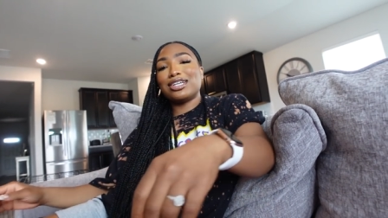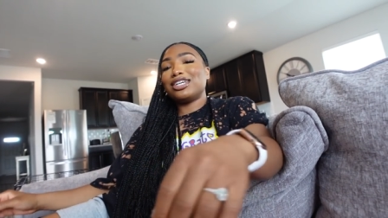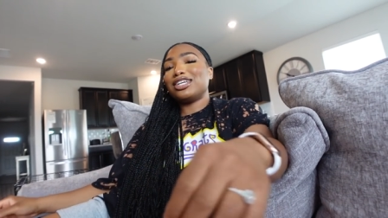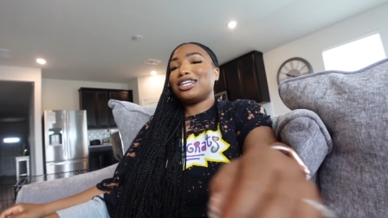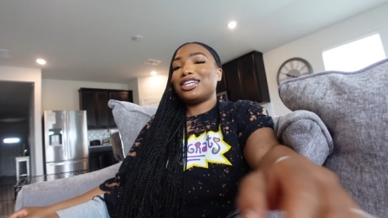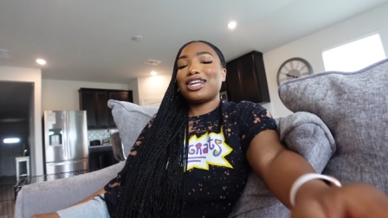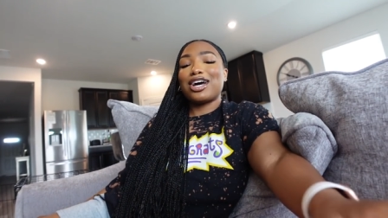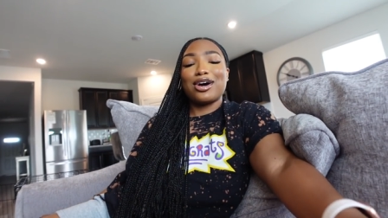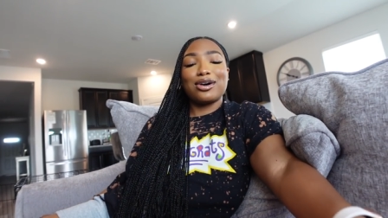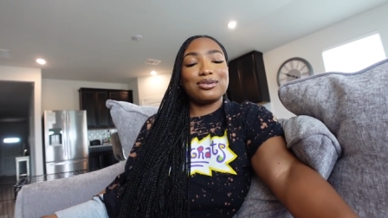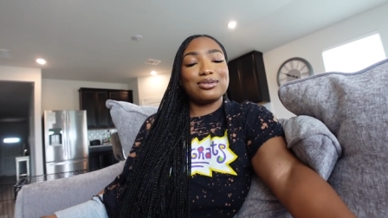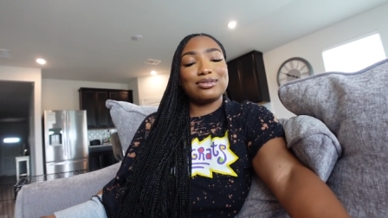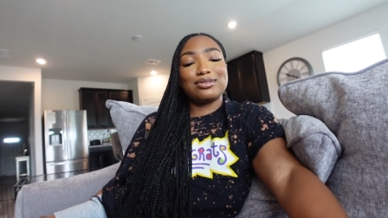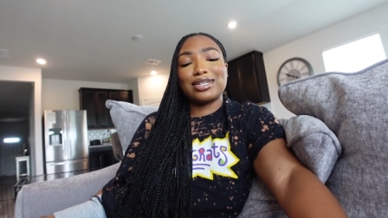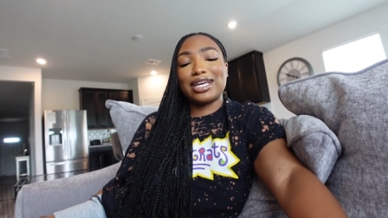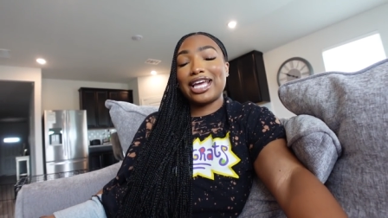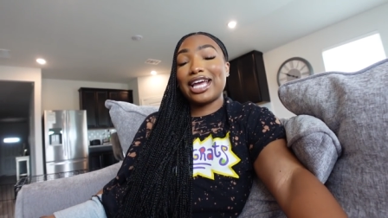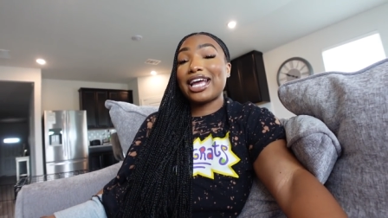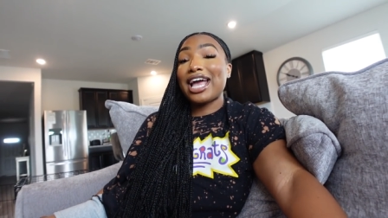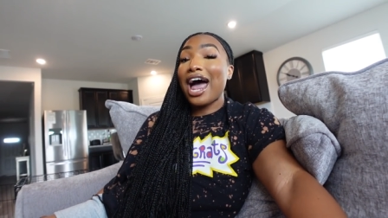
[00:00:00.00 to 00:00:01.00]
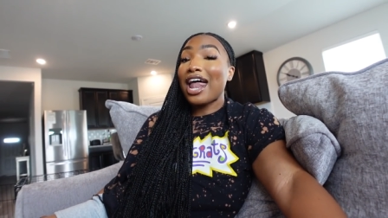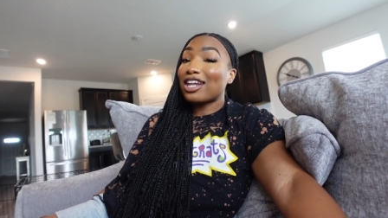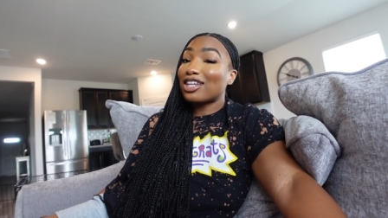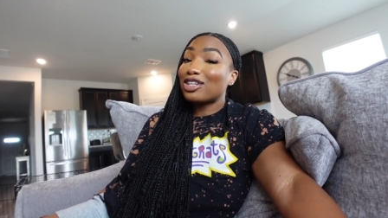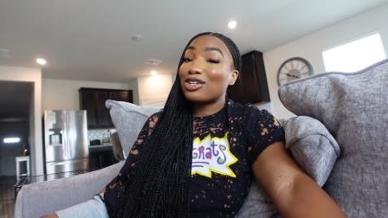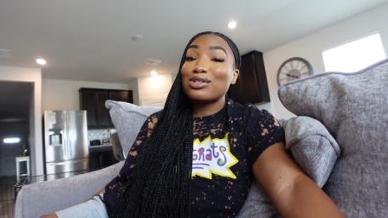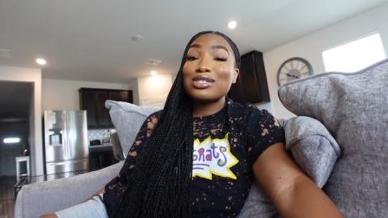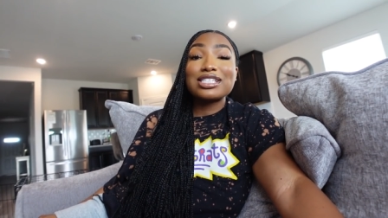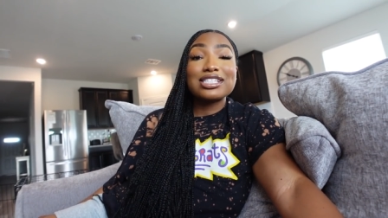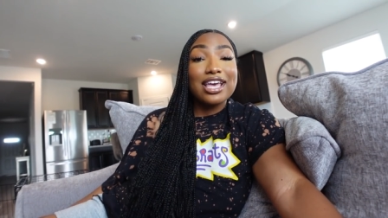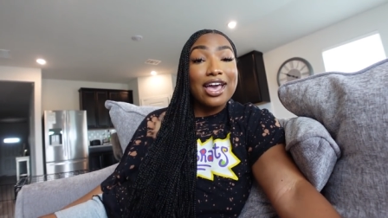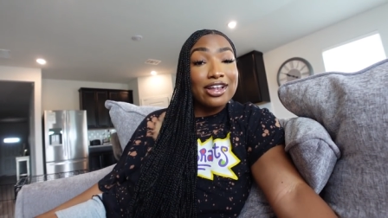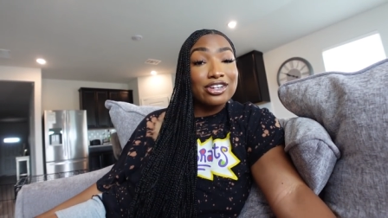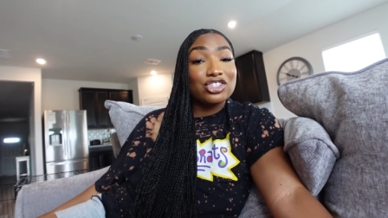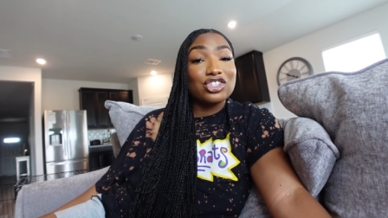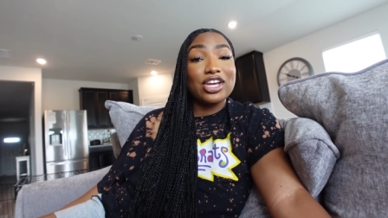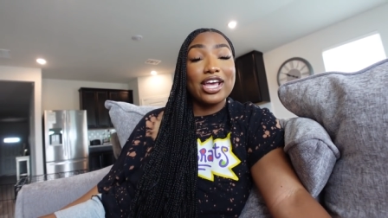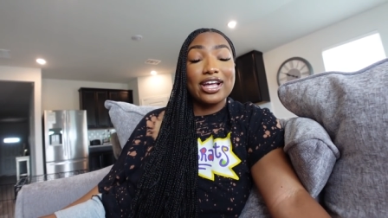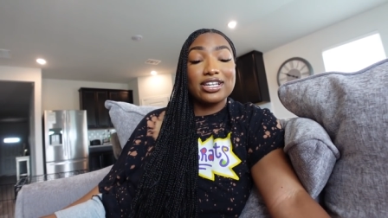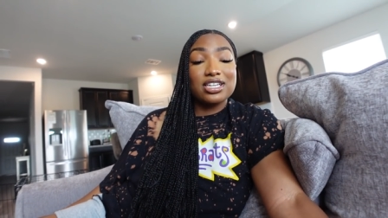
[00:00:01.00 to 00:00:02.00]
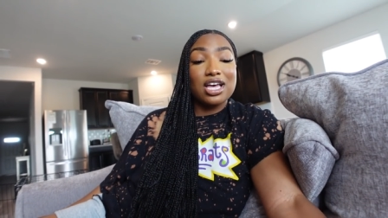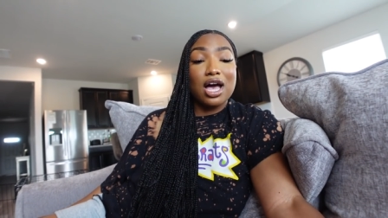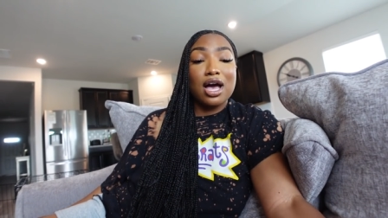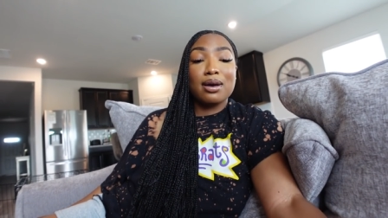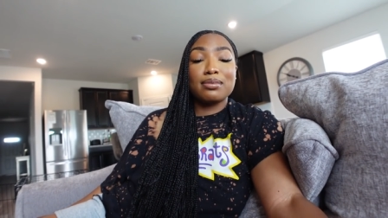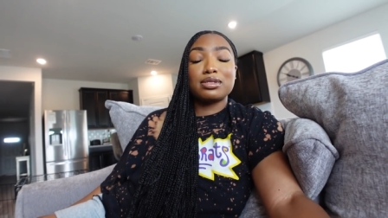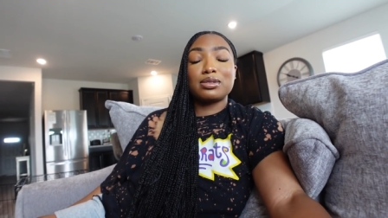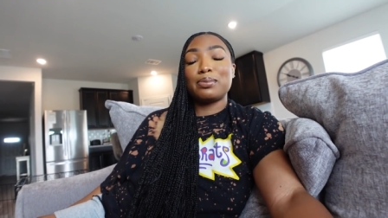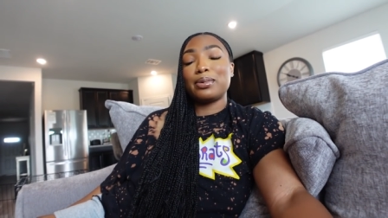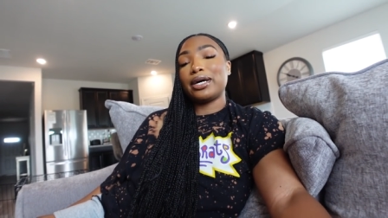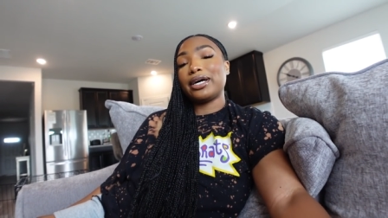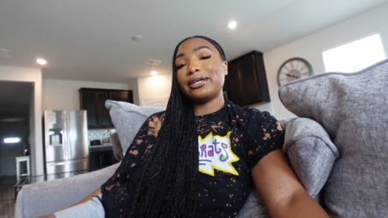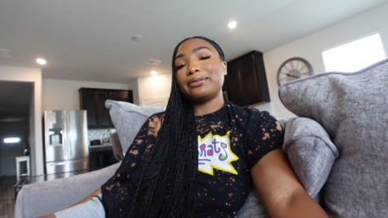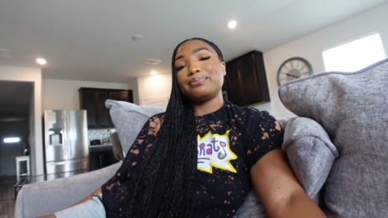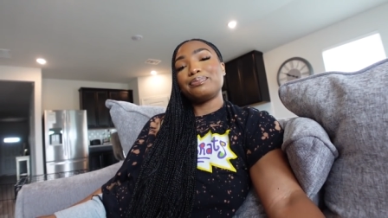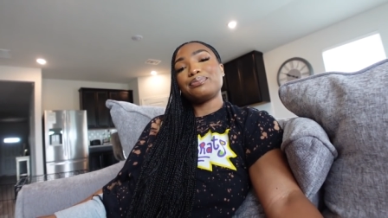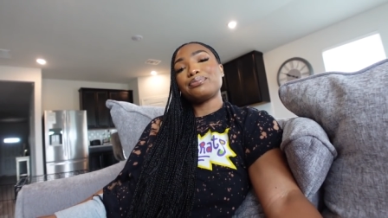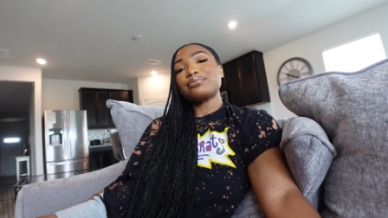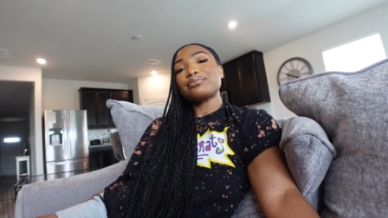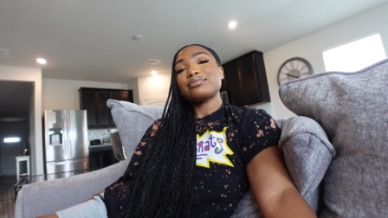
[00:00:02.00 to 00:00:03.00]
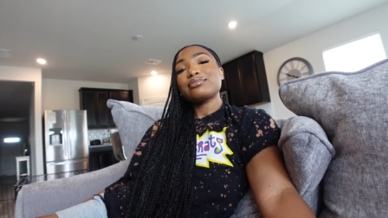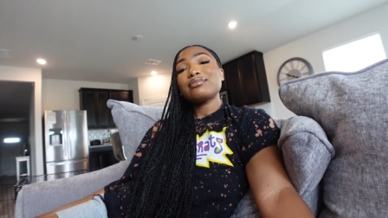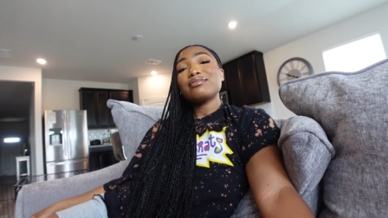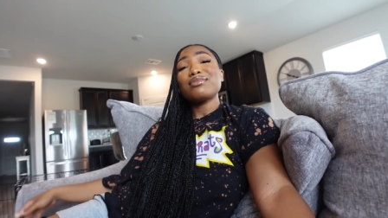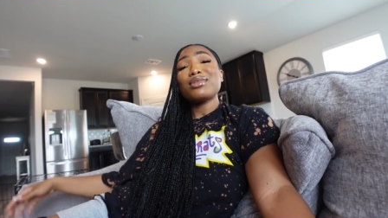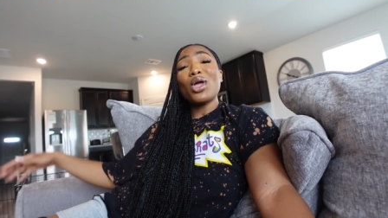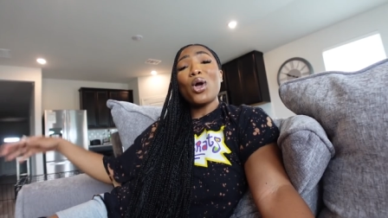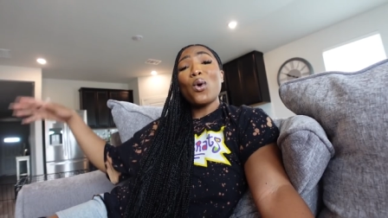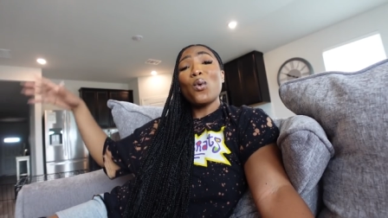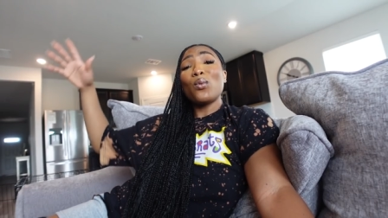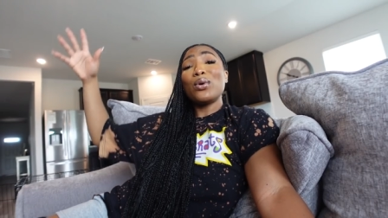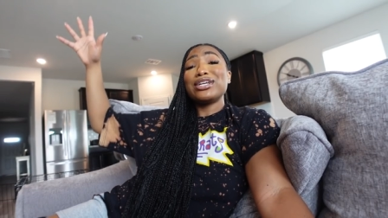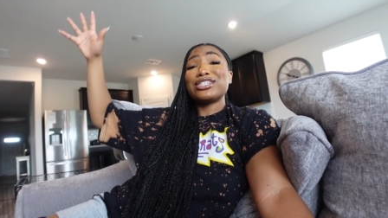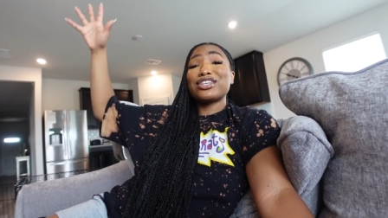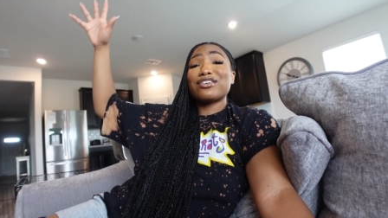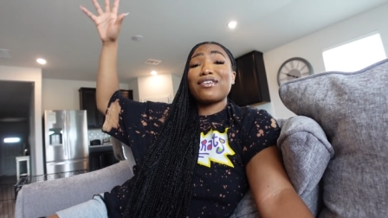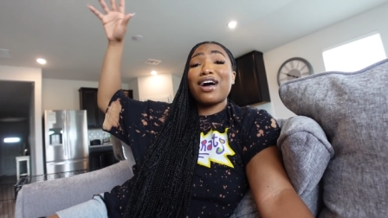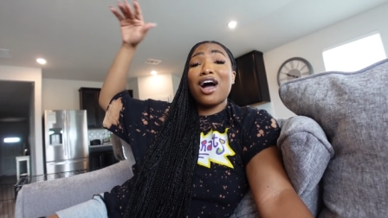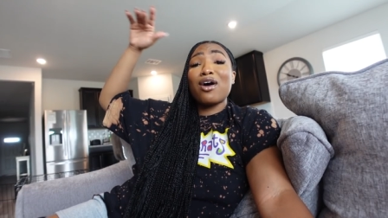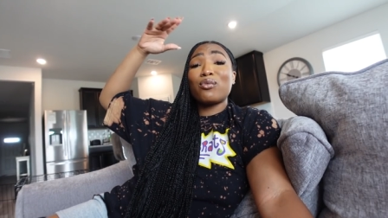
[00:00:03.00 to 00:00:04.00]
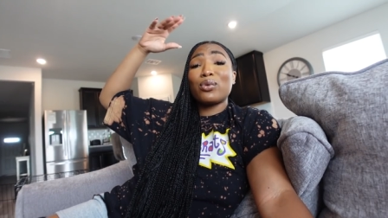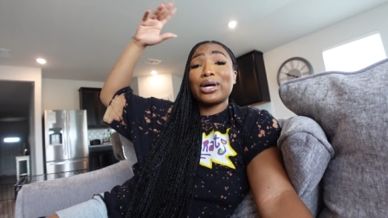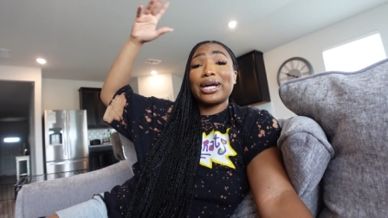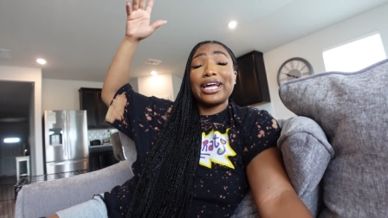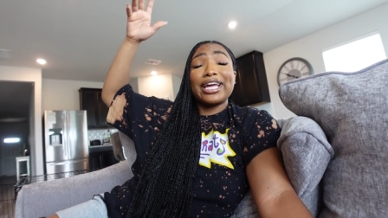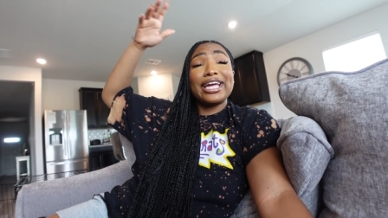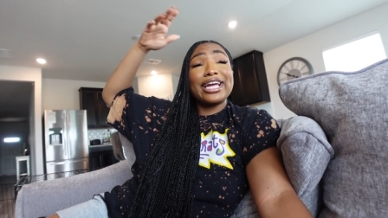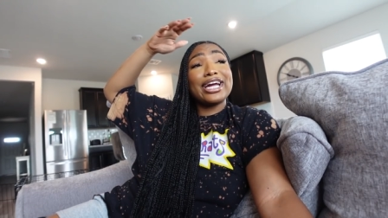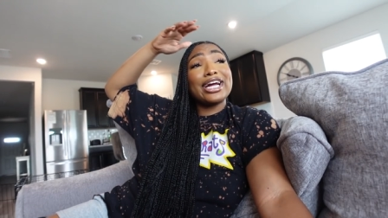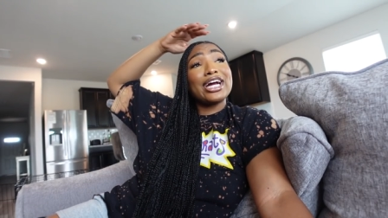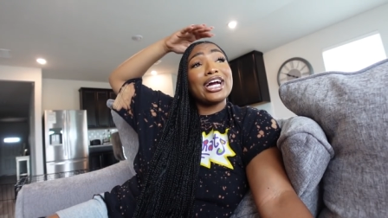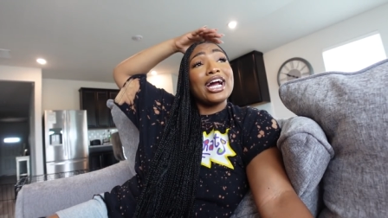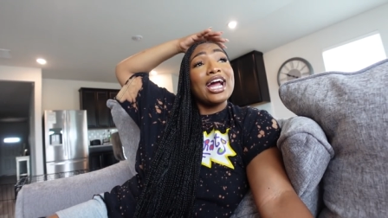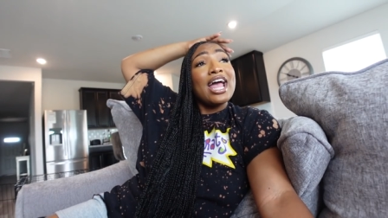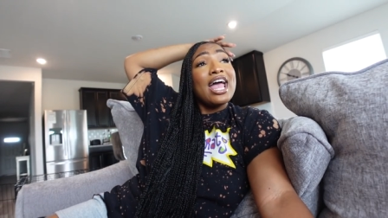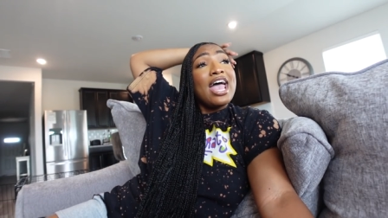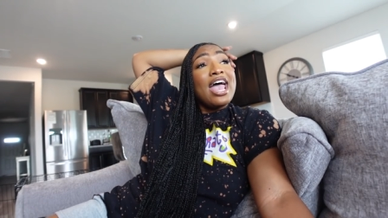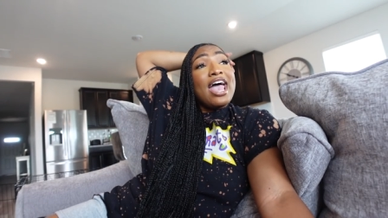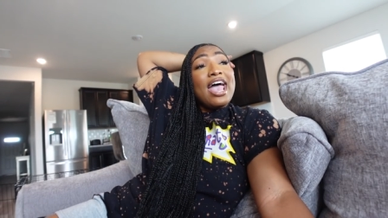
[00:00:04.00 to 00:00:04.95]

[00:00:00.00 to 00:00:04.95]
you know. It got a little sketchy at times, but we survived. We're here.